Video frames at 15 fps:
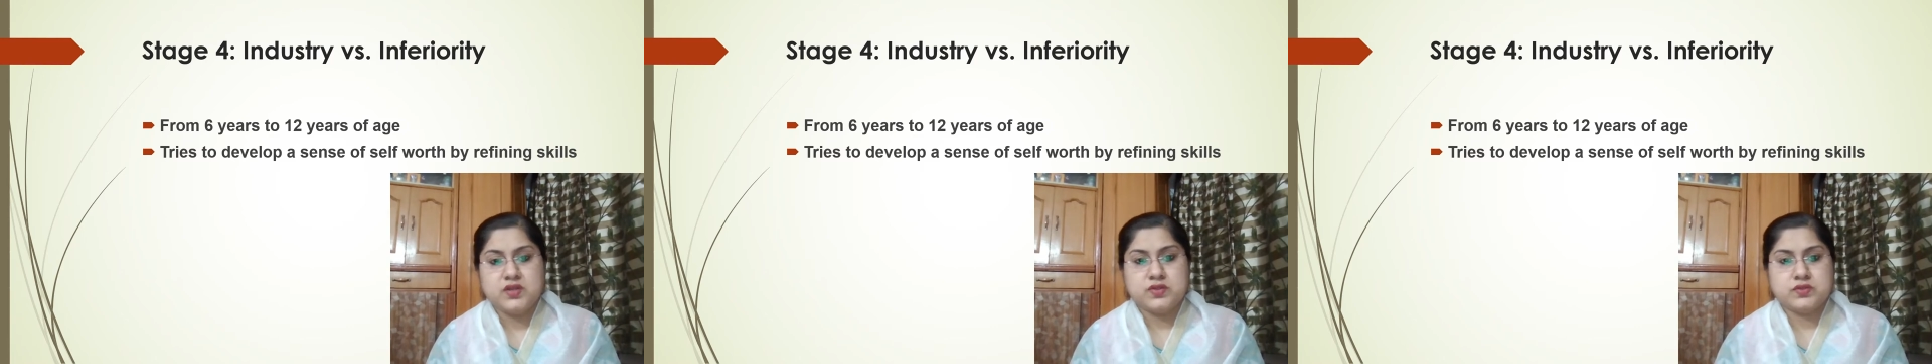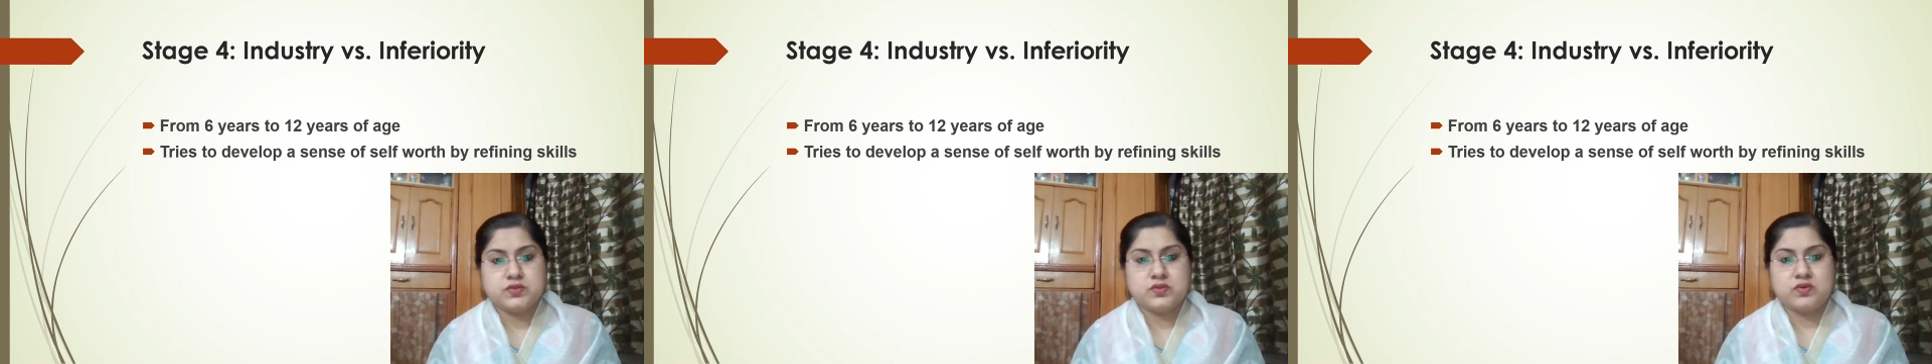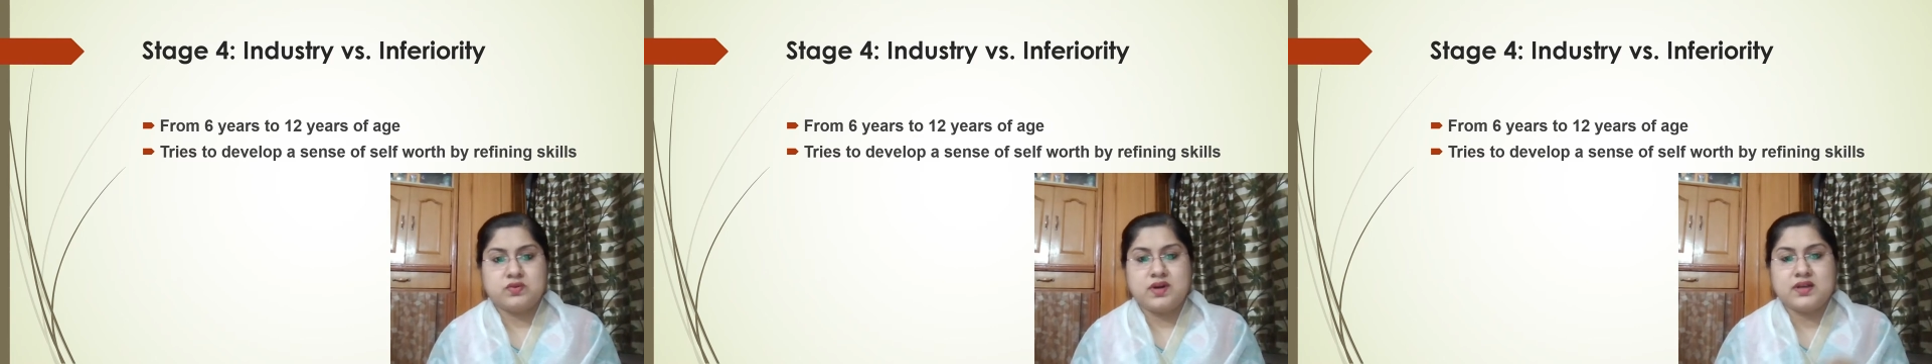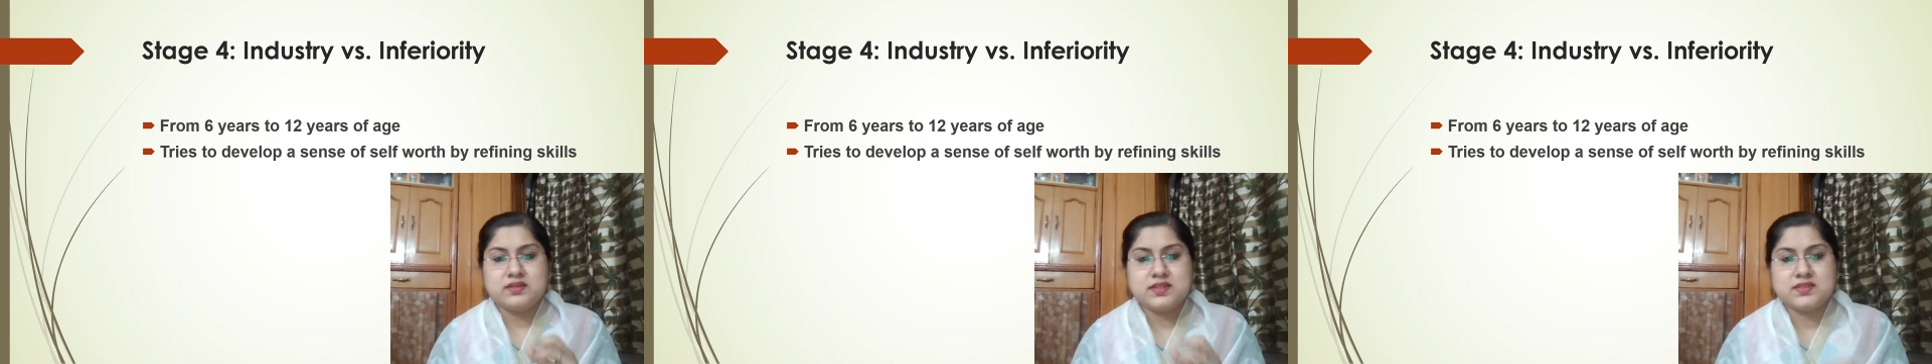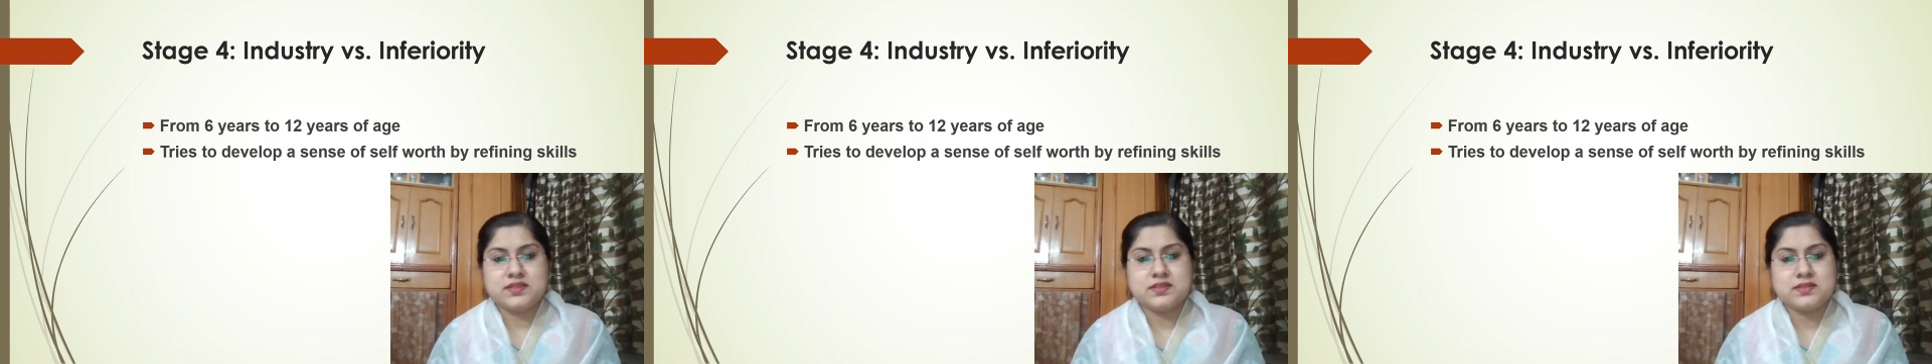So
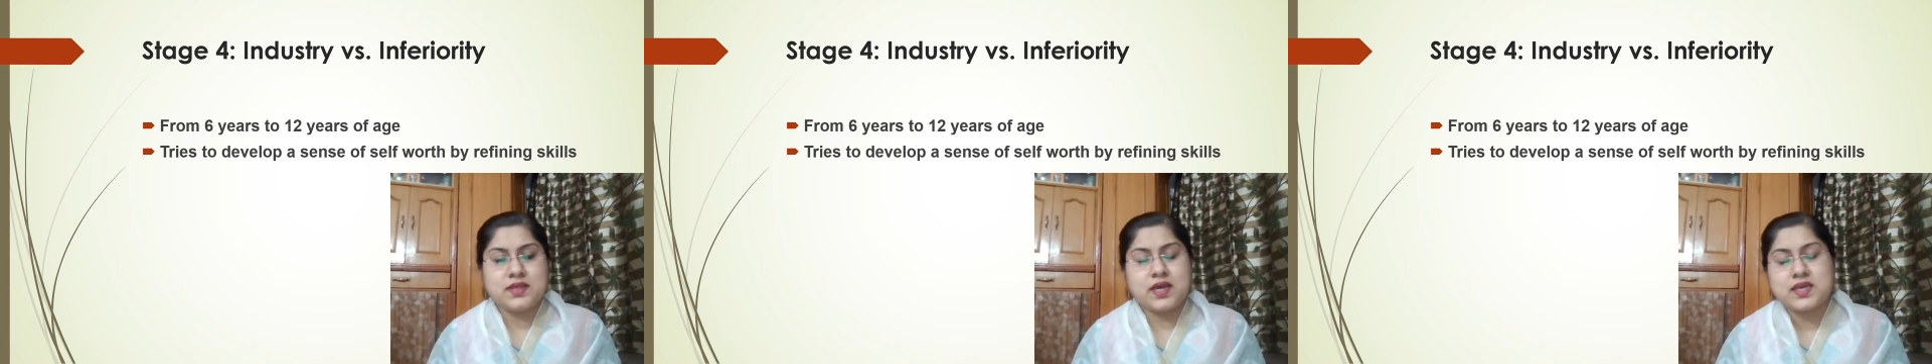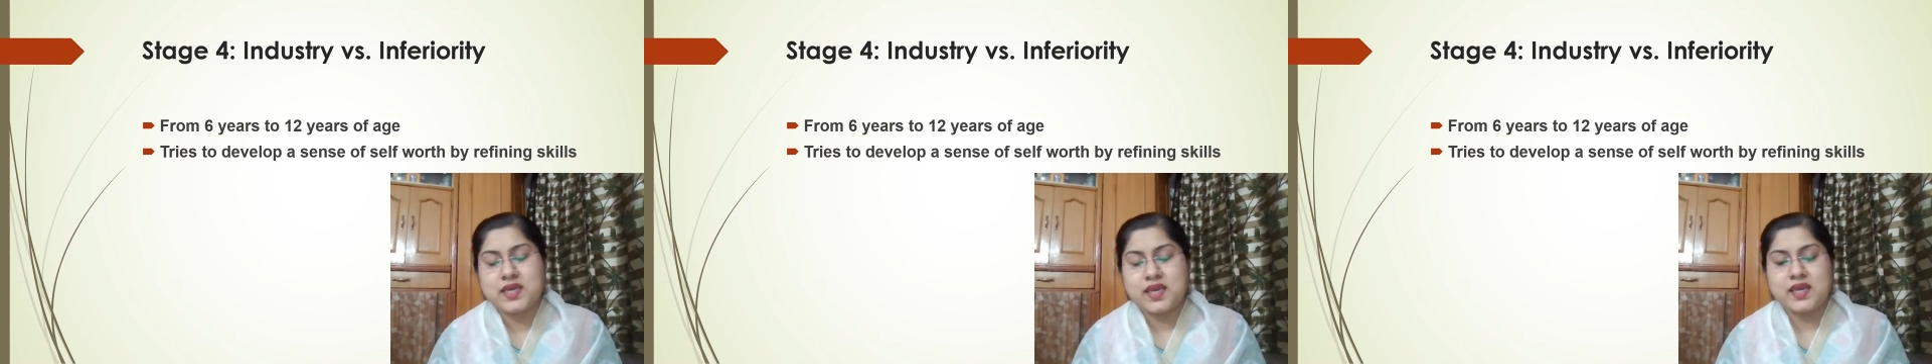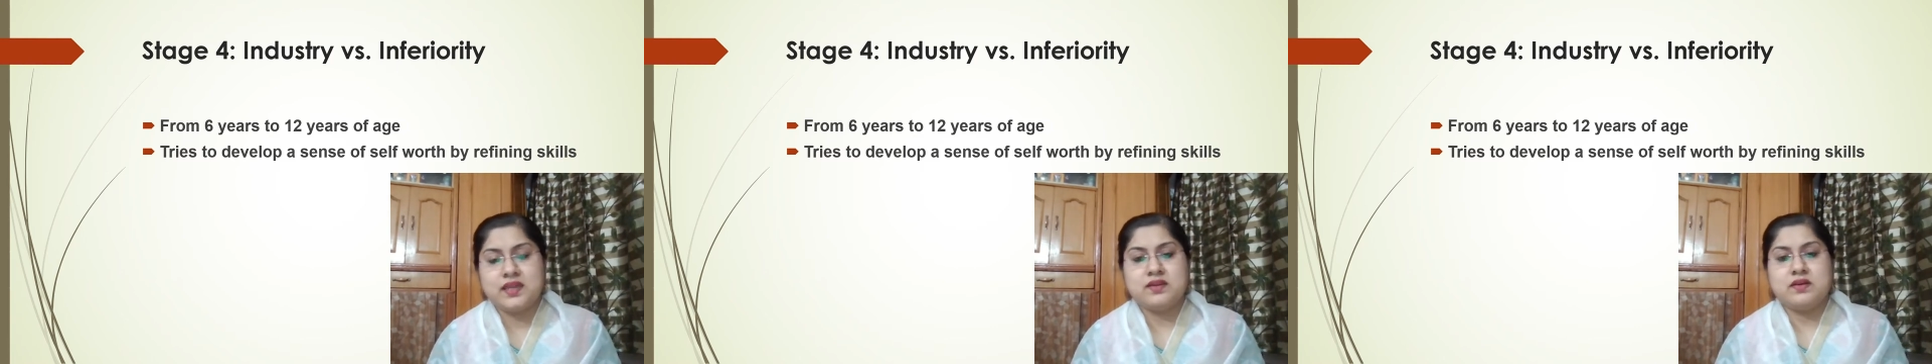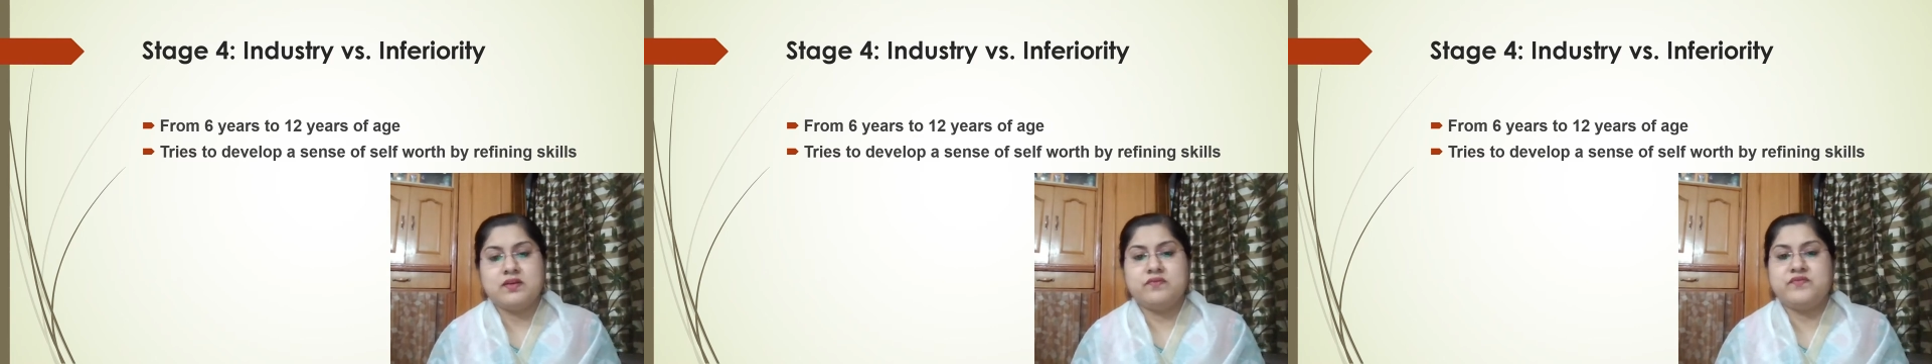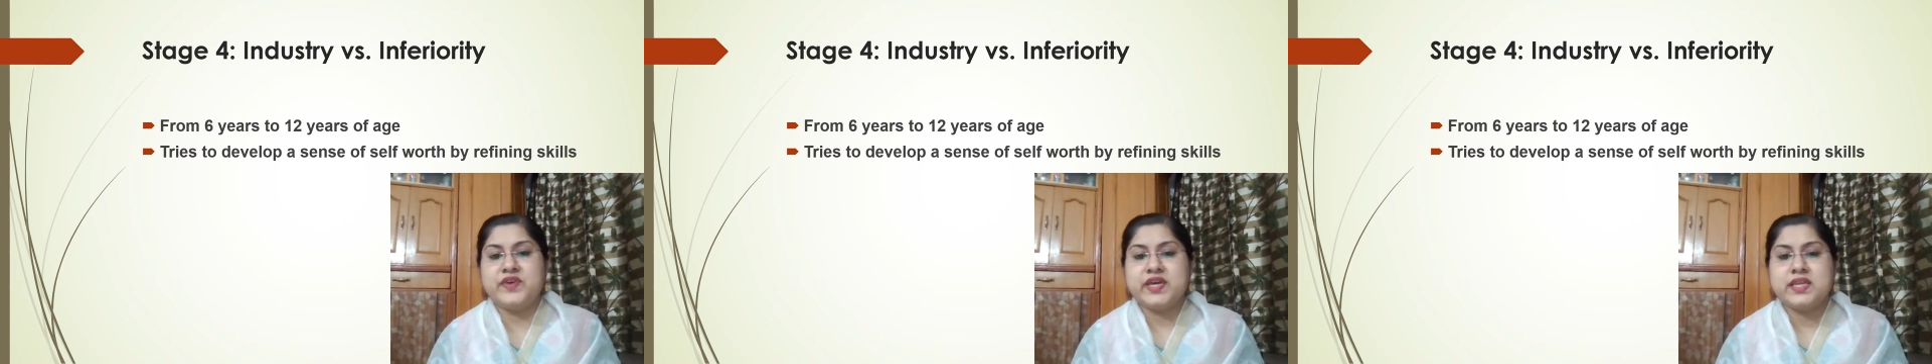this is again
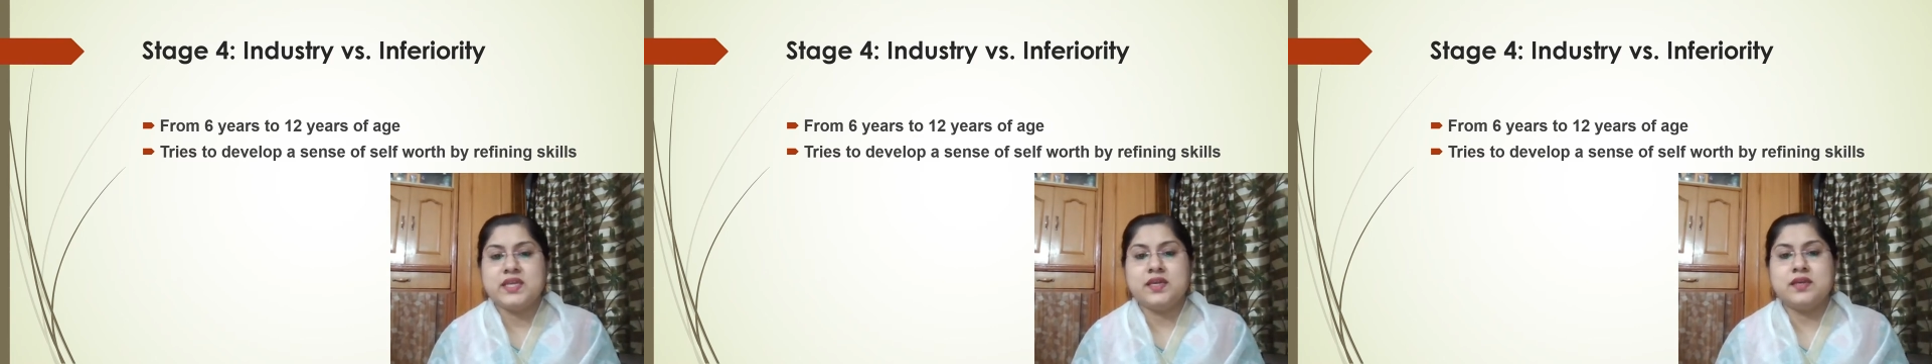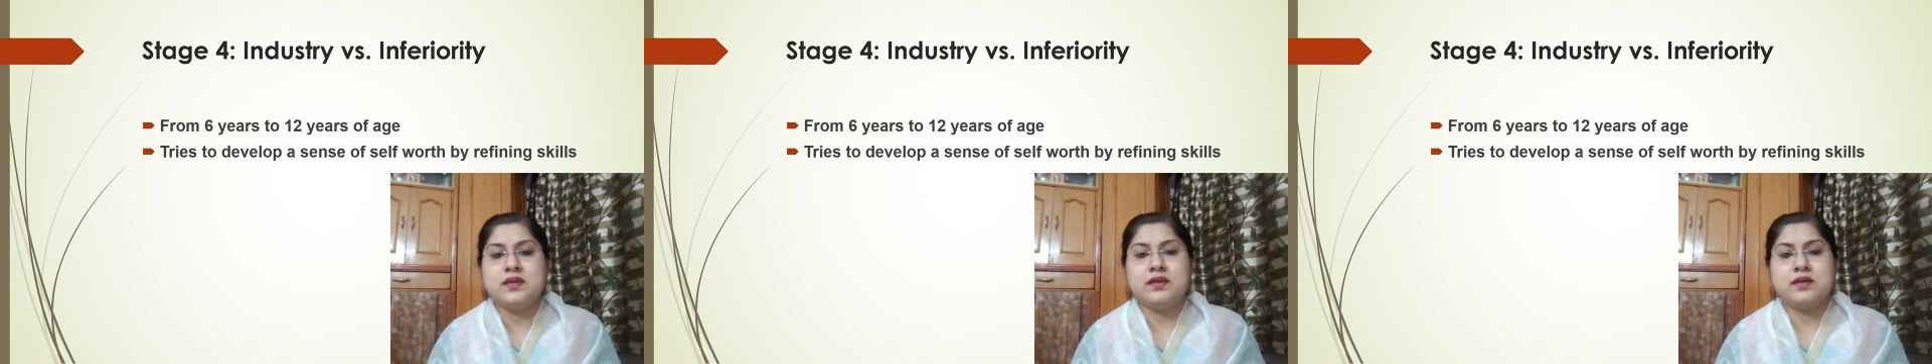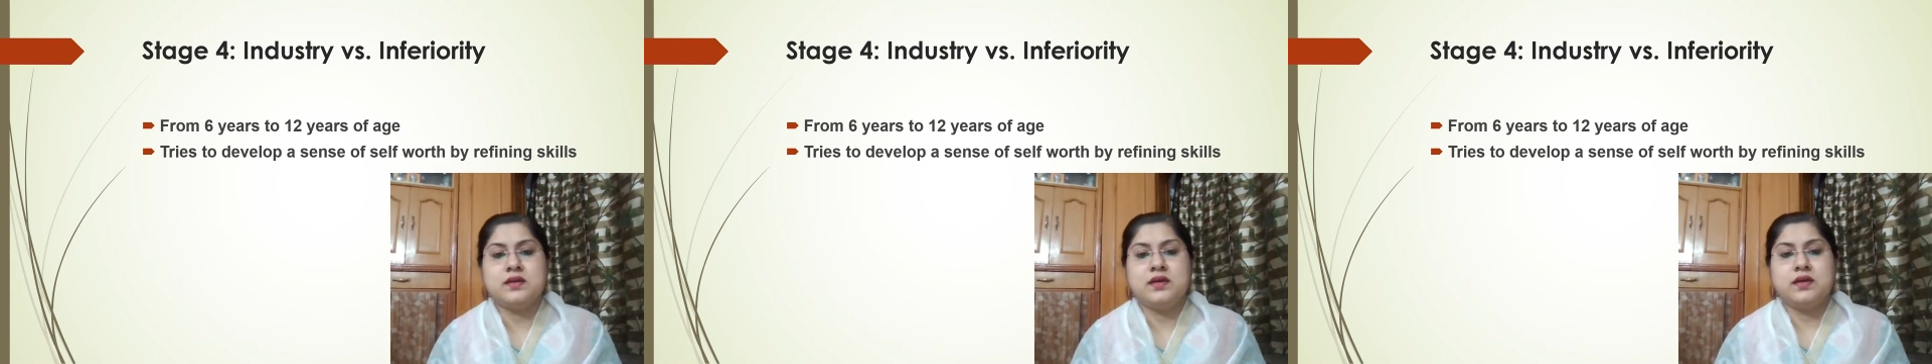very